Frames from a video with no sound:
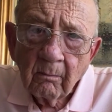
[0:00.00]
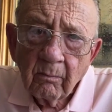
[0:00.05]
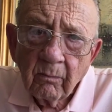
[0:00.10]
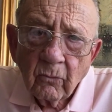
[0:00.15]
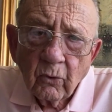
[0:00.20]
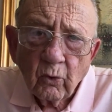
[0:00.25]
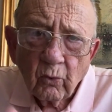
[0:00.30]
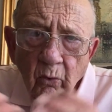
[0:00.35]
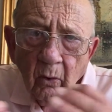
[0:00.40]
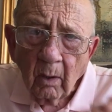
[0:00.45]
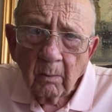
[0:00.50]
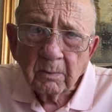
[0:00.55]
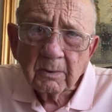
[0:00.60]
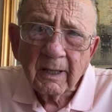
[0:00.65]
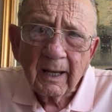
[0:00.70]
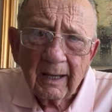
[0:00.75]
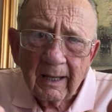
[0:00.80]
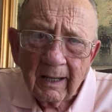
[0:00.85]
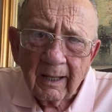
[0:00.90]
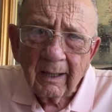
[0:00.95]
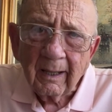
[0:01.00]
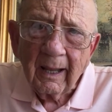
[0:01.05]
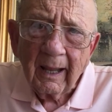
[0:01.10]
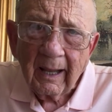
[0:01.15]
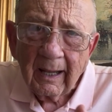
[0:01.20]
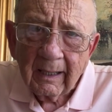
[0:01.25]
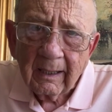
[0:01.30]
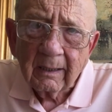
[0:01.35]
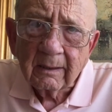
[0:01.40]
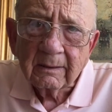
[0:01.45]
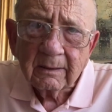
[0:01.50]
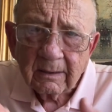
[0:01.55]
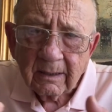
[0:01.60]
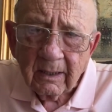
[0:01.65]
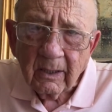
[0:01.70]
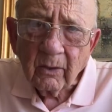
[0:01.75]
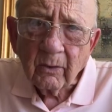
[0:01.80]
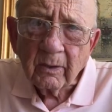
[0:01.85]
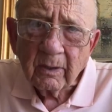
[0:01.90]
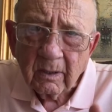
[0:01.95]
Trump's got a lot of
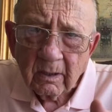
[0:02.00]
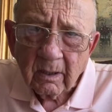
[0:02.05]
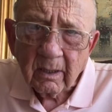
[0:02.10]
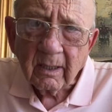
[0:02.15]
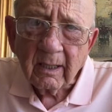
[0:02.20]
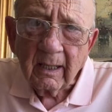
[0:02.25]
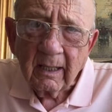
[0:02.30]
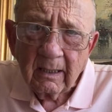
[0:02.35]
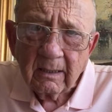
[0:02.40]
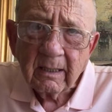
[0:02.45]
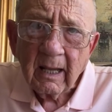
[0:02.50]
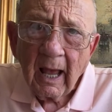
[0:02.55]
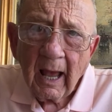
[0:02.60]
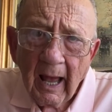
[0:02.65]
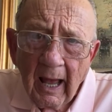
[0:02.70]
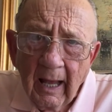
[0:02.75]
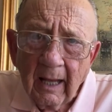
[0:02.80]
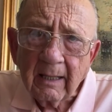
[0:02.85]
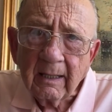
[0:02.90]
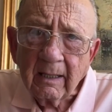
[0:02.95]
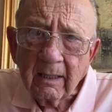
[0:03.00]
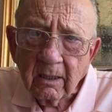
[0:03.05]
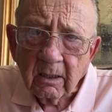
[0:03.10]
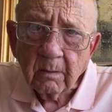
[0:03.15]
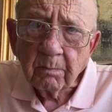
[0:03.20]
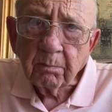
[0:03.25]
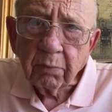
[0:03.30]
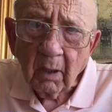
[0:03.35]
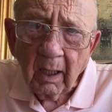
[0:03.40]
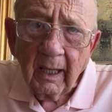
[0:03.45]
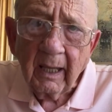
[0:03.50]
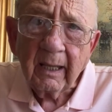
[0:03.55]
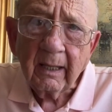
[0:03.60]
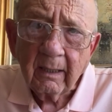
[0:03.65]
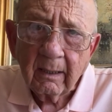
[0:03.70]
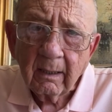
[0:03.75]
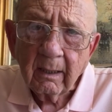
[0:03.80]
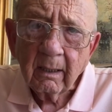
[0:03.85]
serious things on his plate.